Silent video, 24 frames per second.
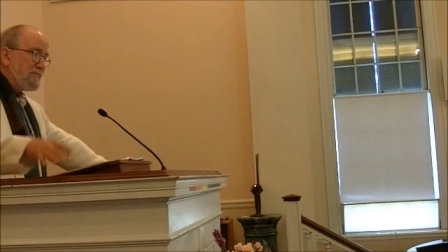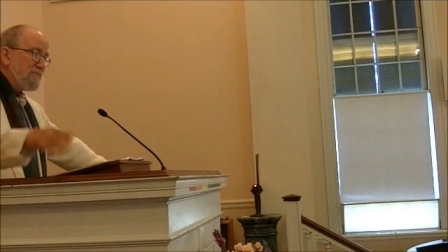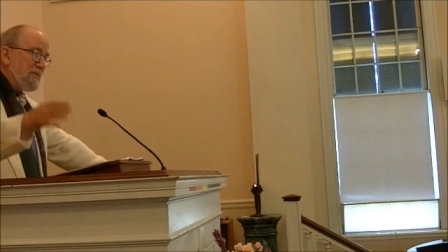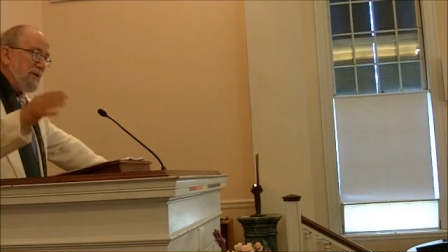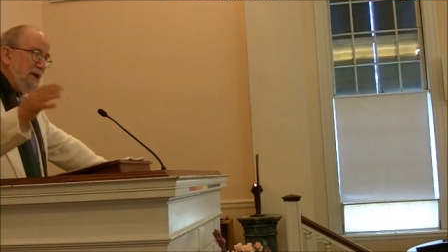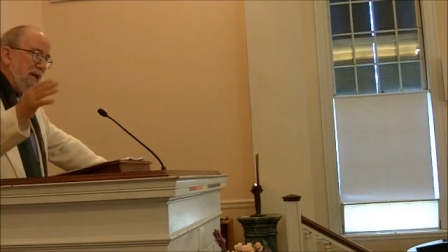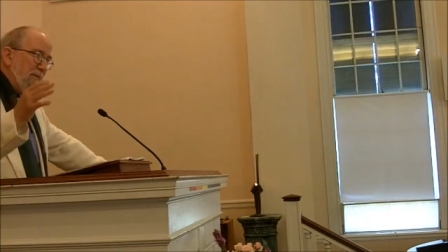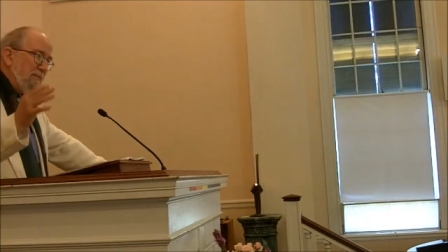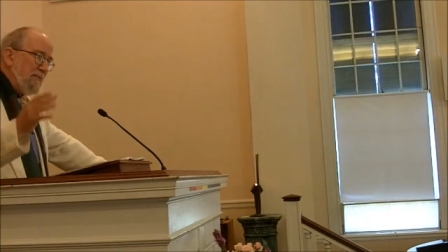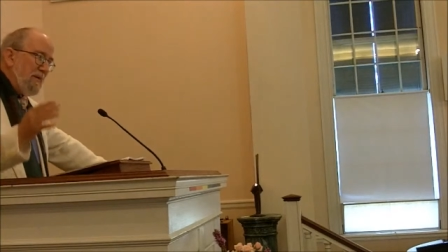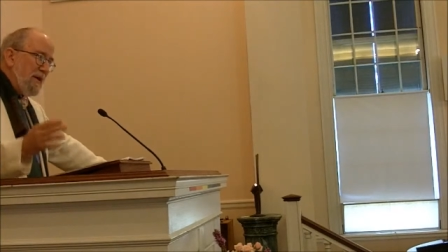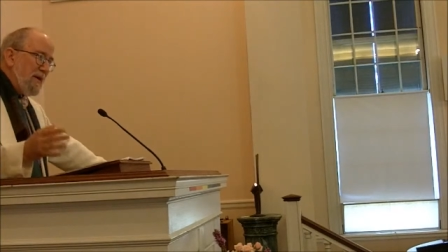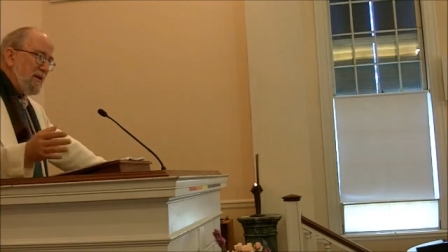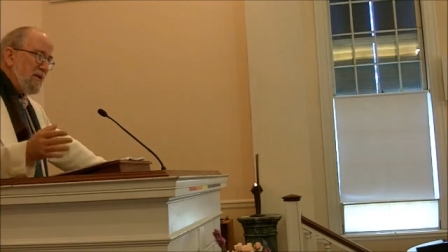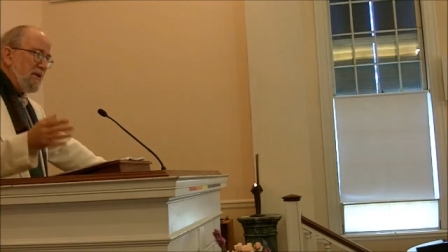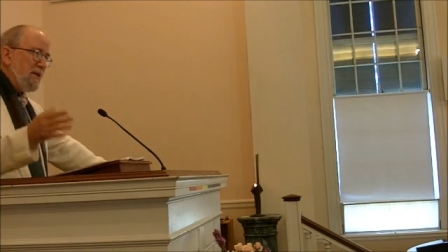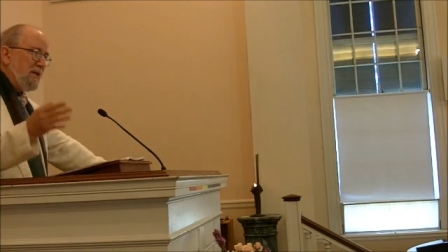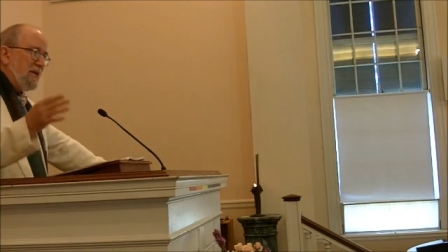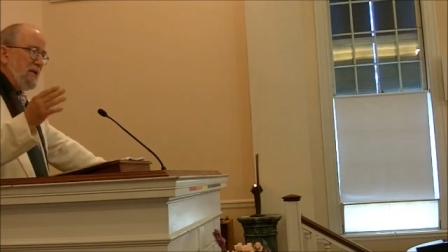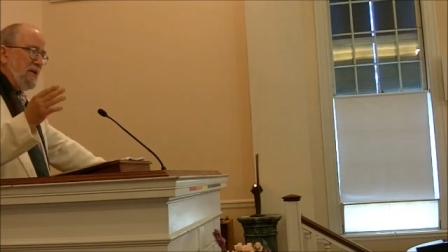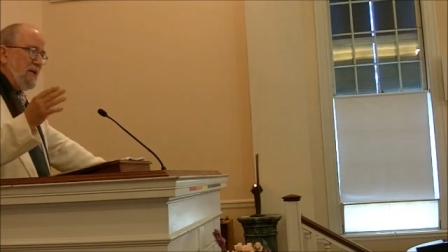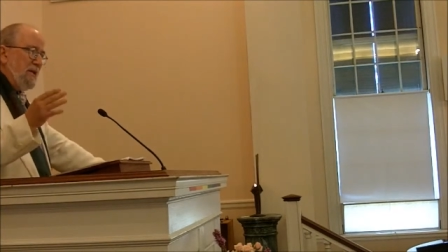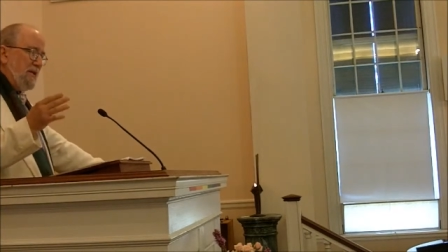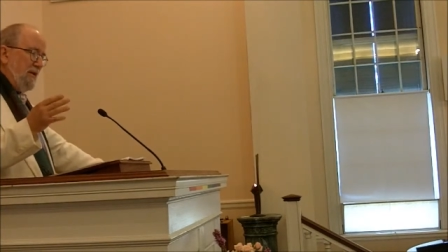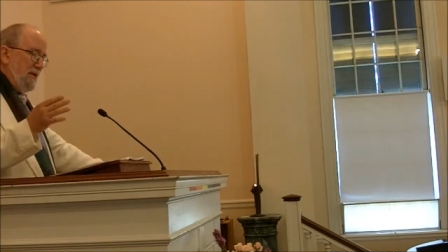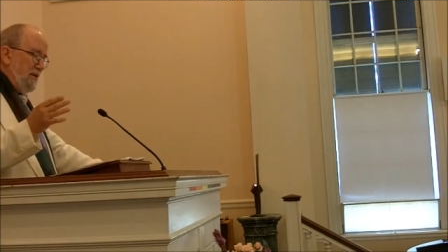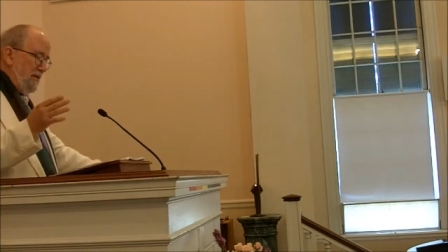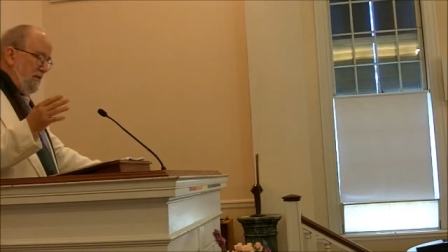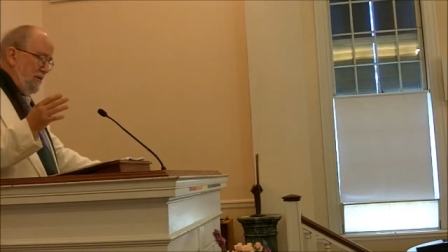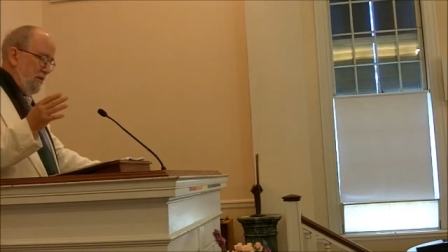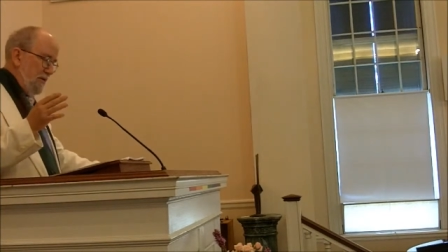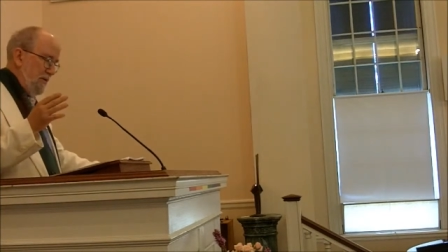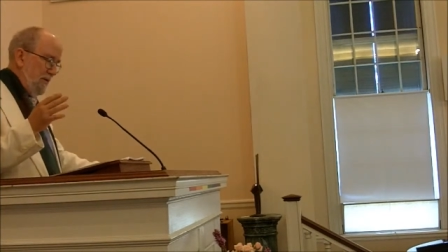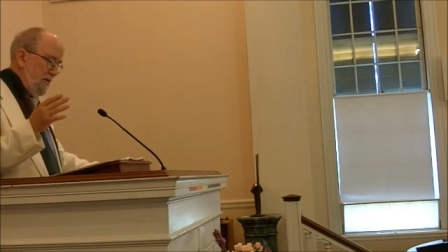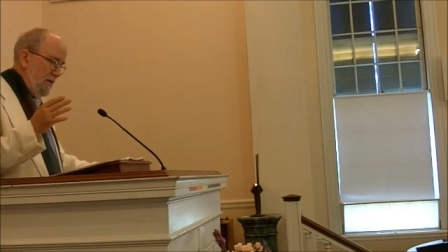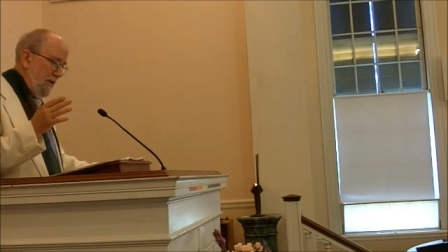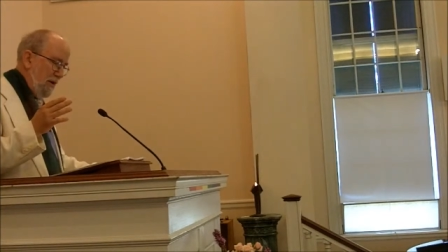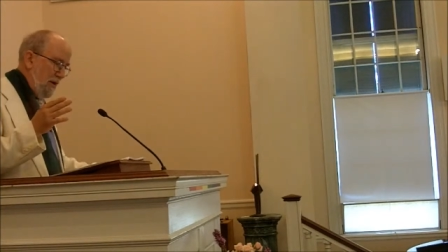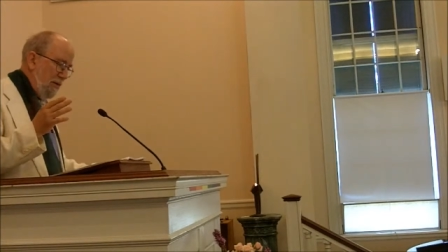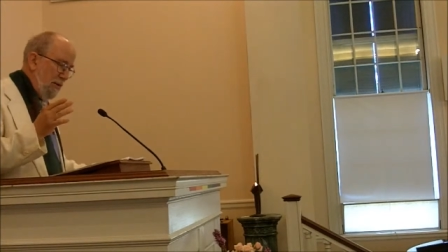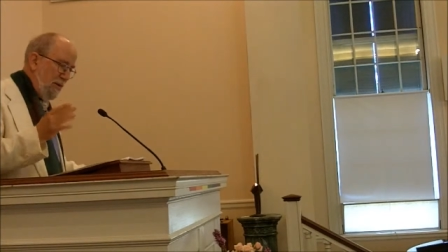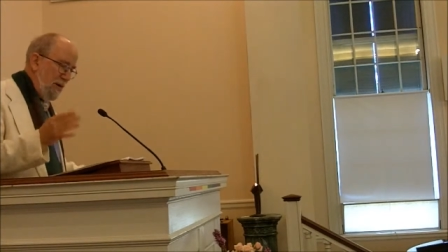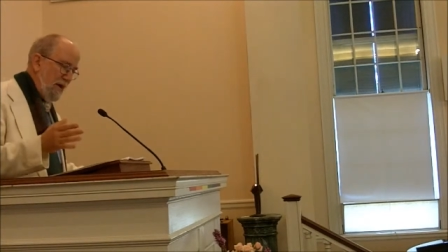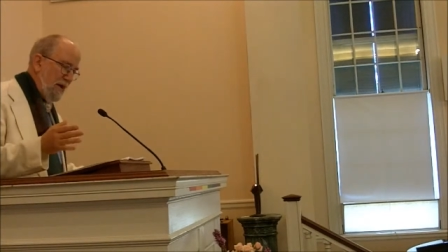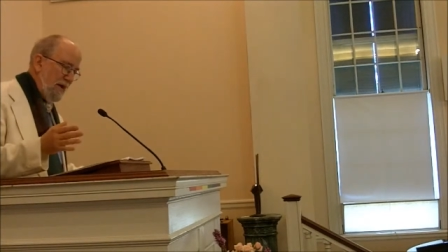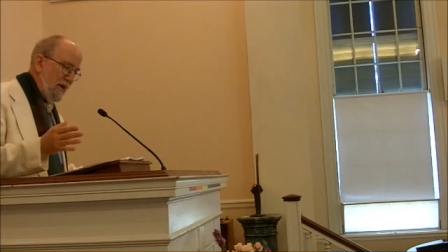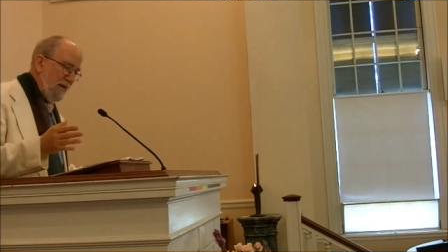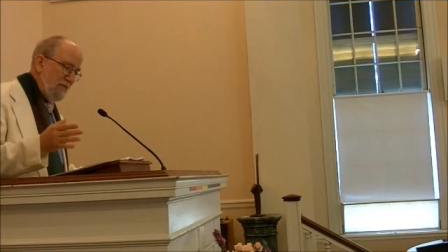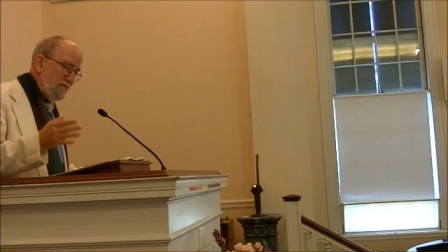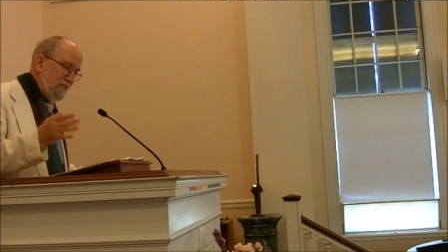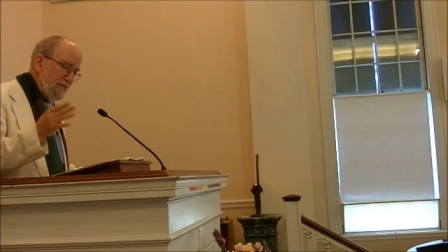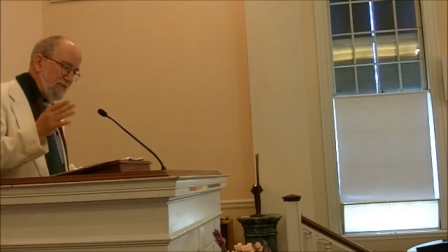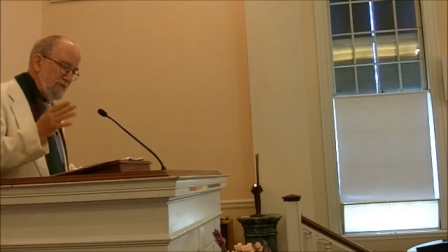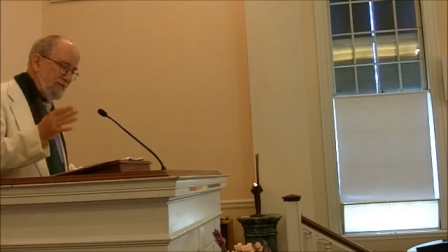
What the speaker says: it's primarily a way of